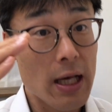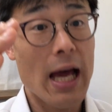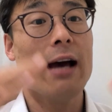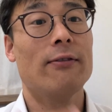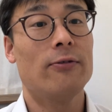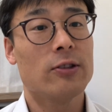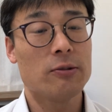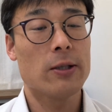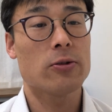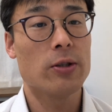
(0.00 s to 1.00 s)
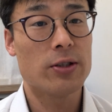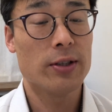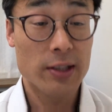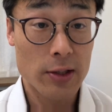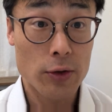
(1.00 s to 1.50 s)
have special
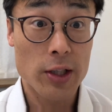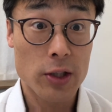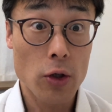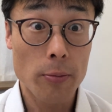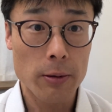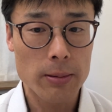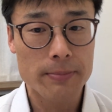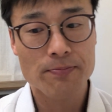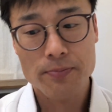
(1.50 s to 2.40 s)
interest in treating jaw problem